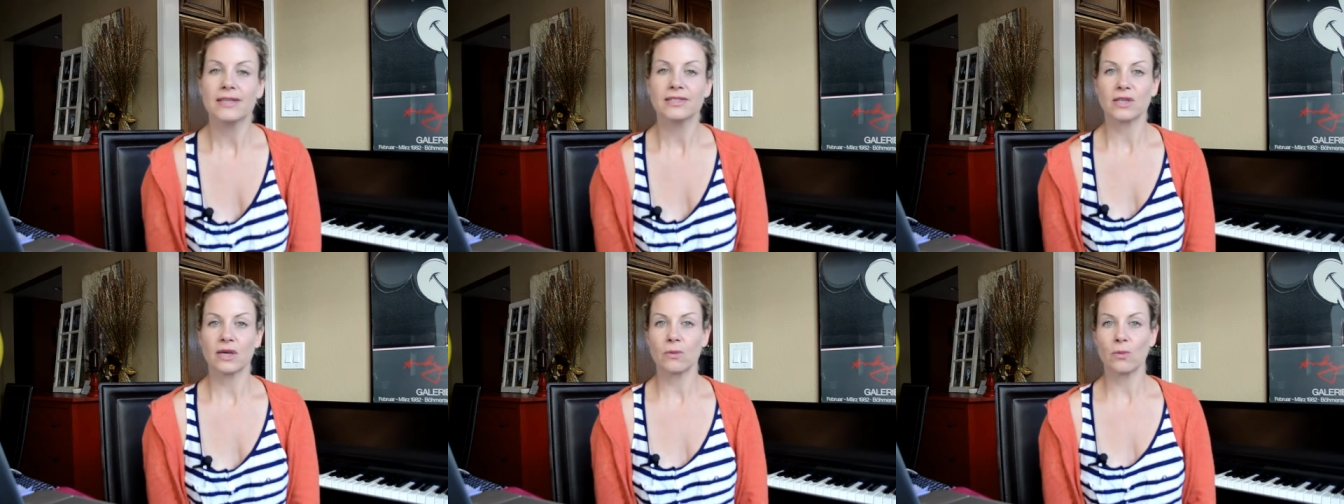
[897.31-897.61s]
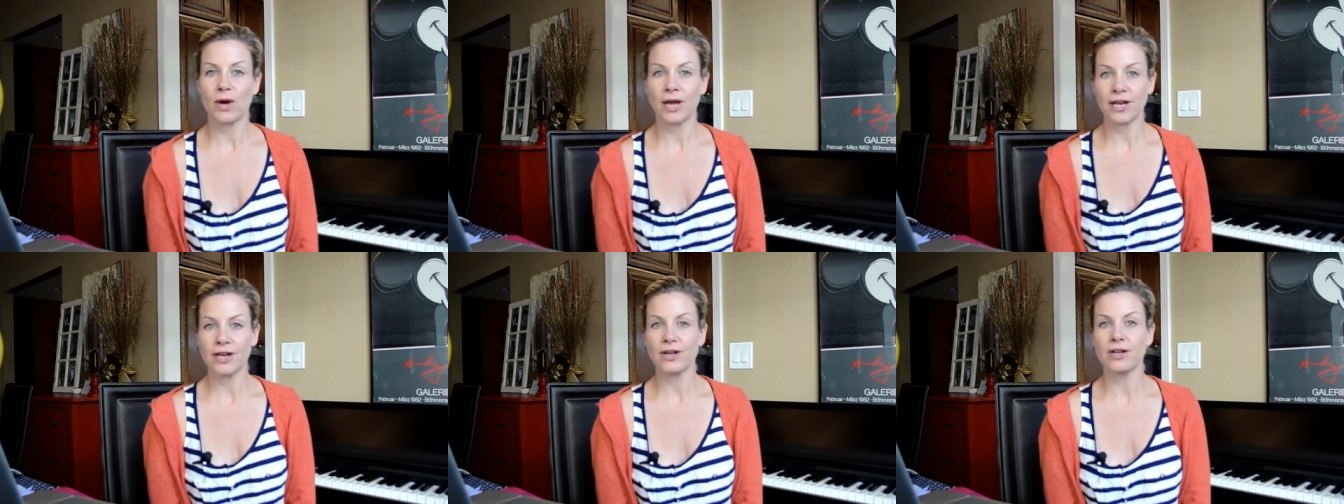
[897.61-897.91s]
So I
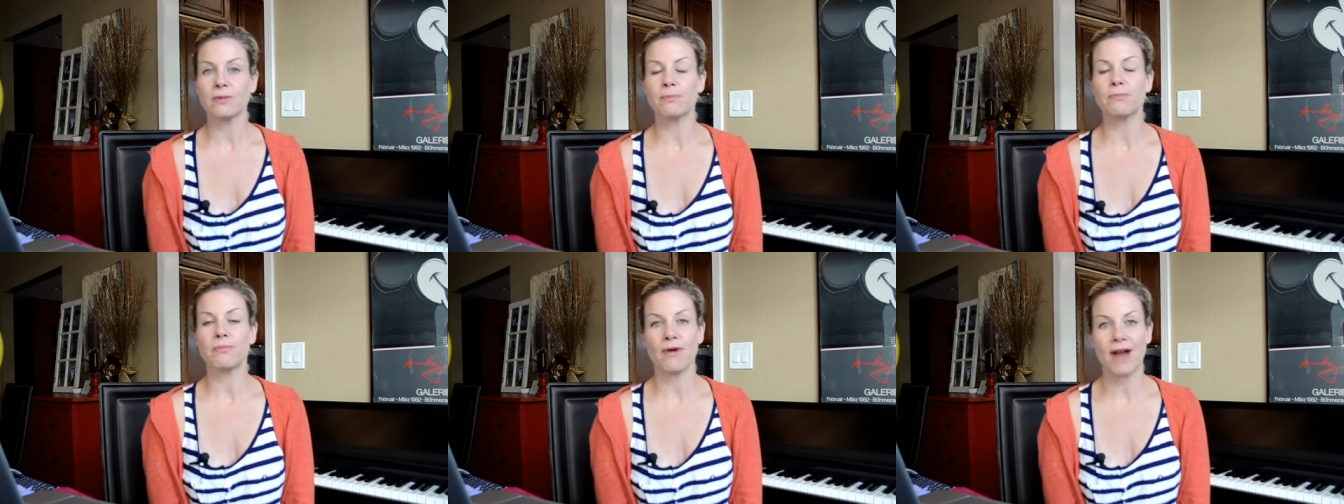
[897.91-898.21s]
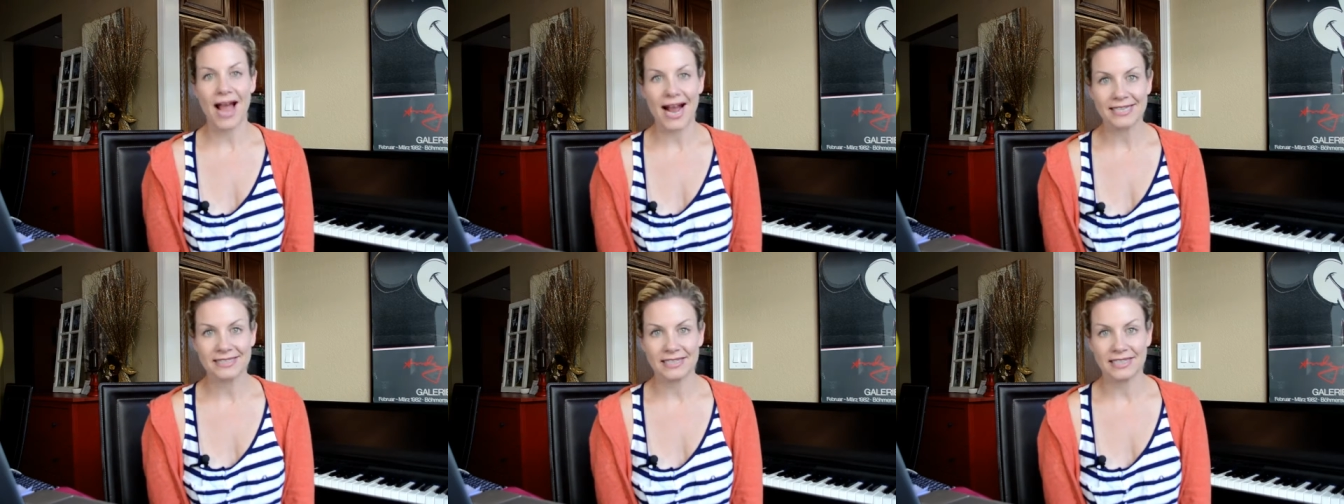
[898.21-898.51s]
want you to
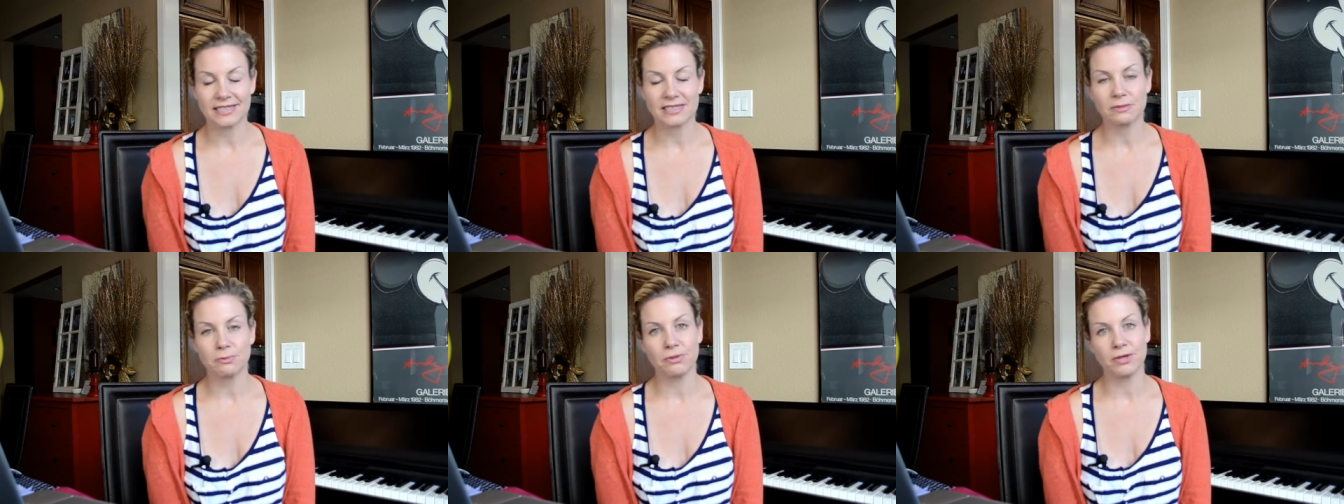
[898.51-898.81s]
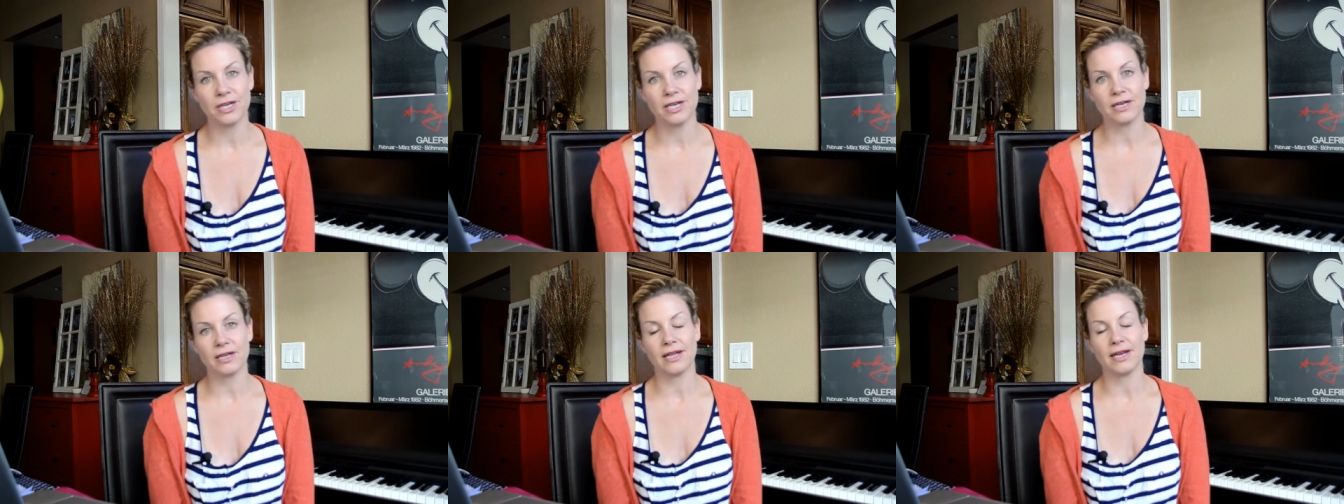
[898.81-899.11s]
practice
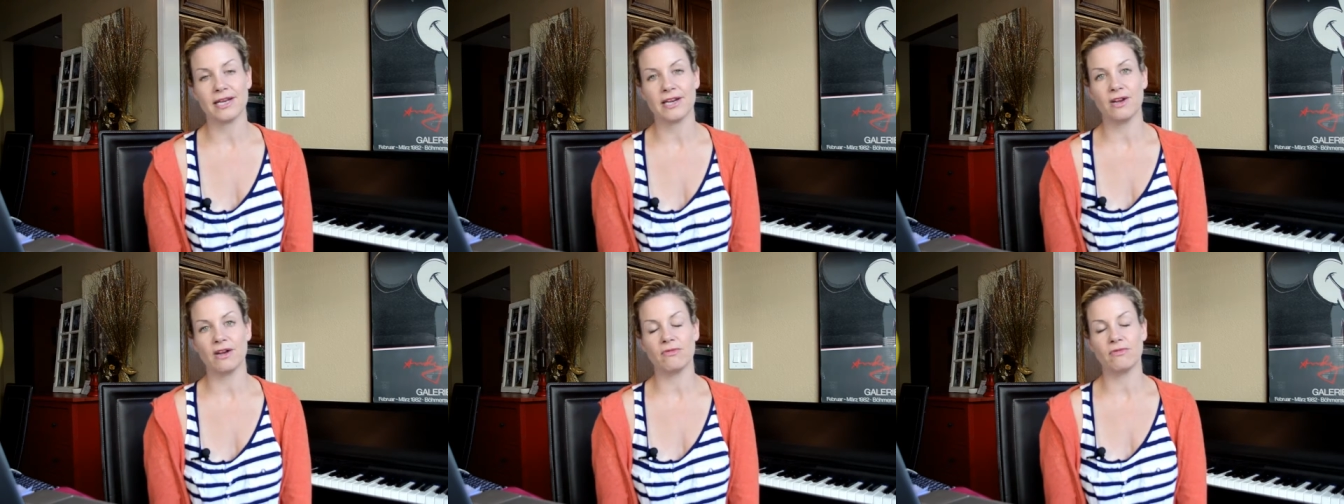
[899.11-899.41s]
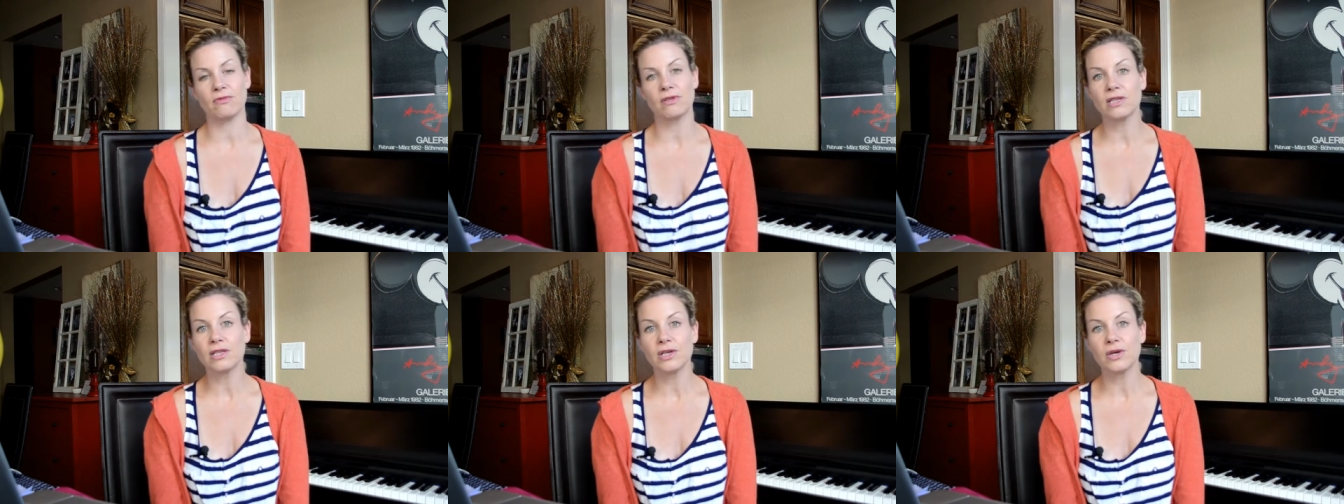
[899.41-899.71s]
putting, like you
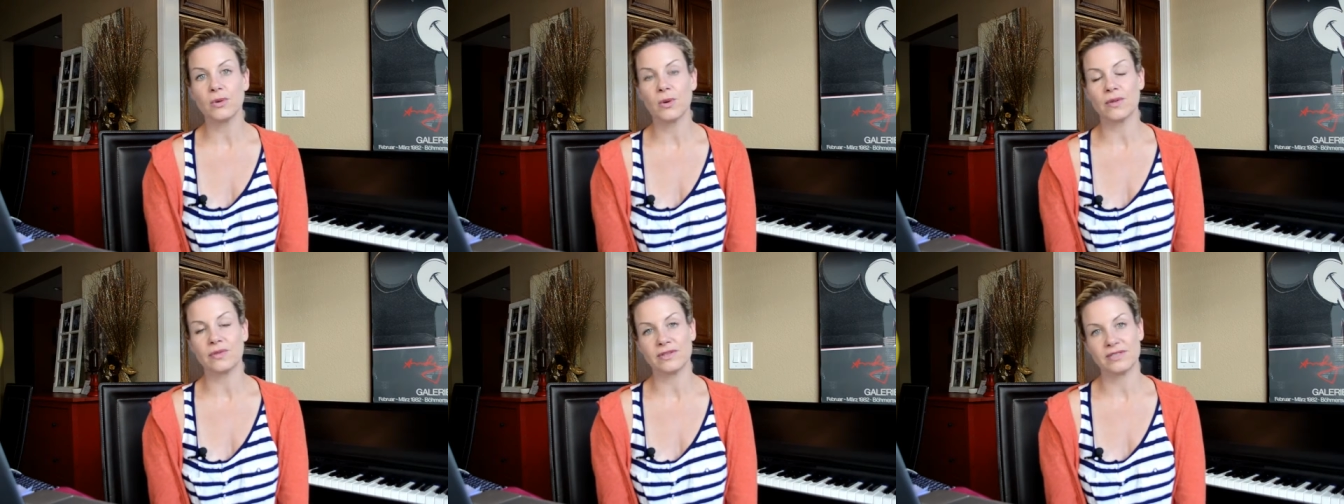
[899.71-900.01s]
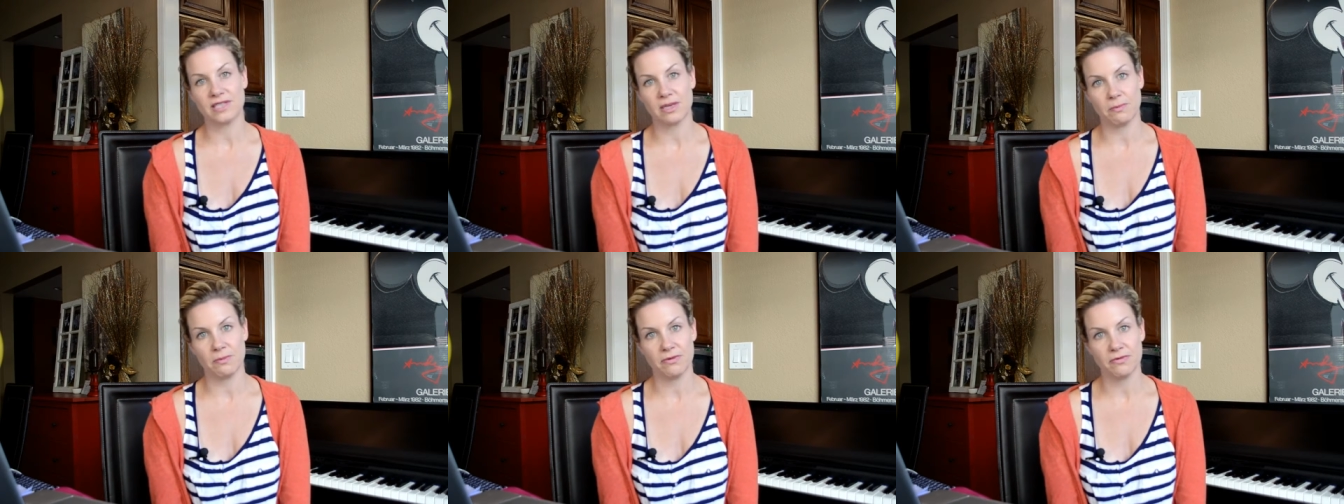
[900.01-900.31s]
have glue on the
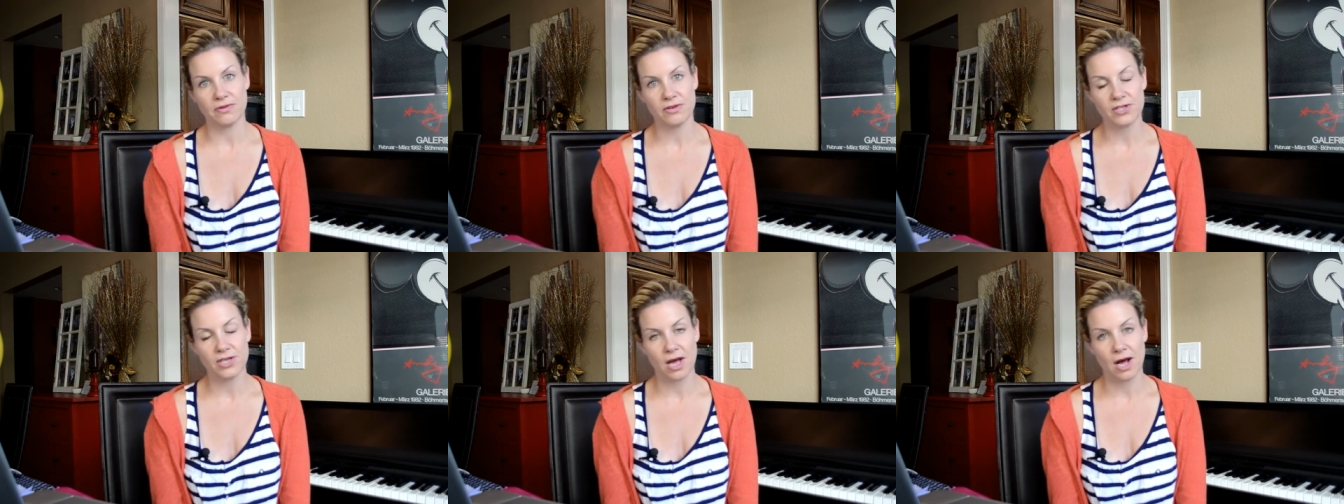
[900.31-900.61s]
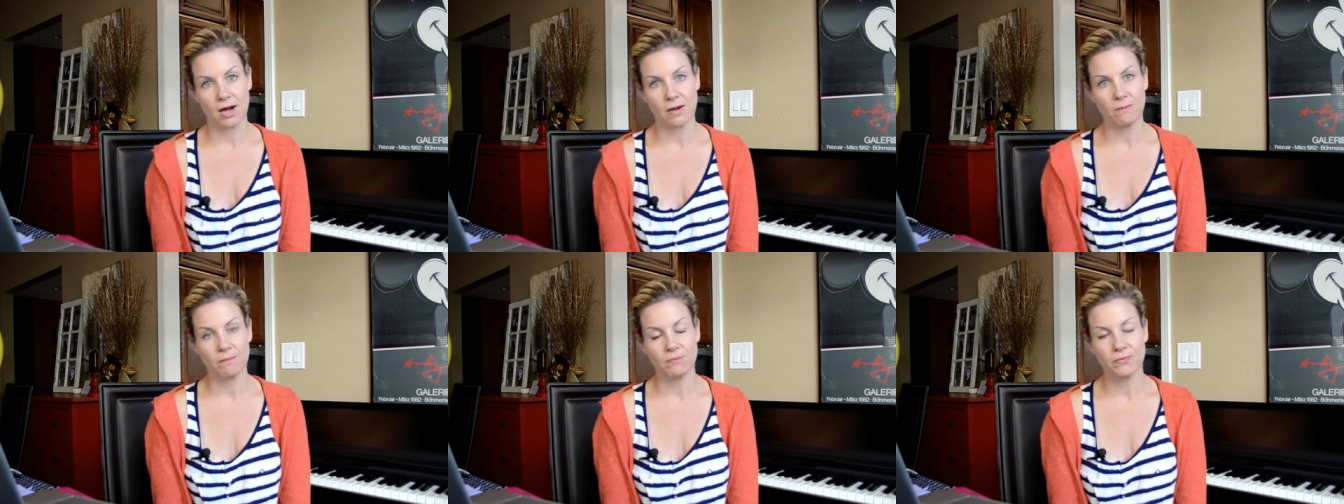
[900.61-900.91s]
tip of your
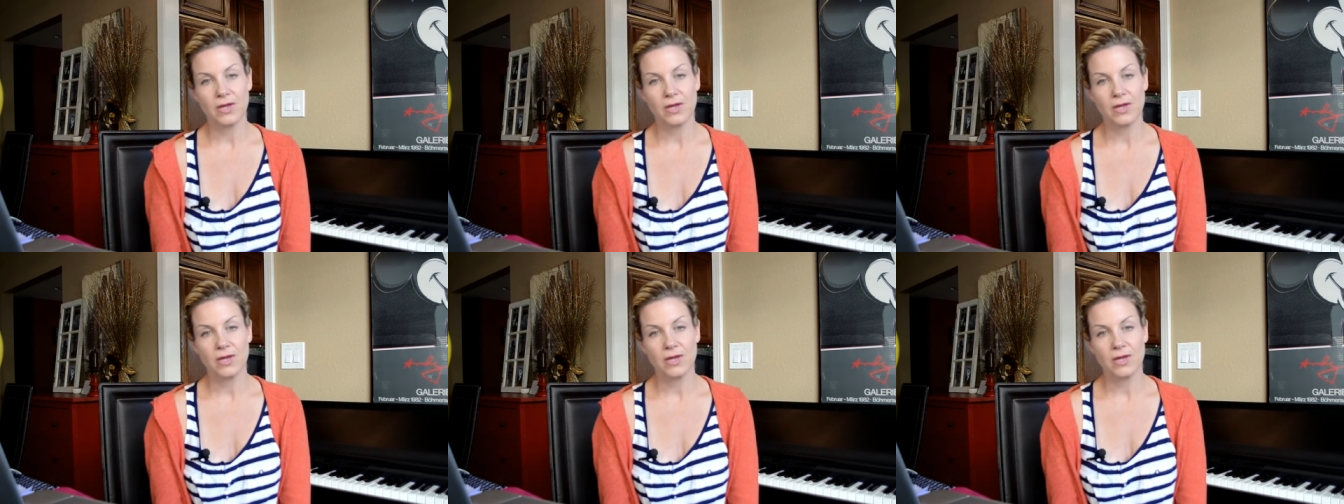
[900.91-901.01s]
tongue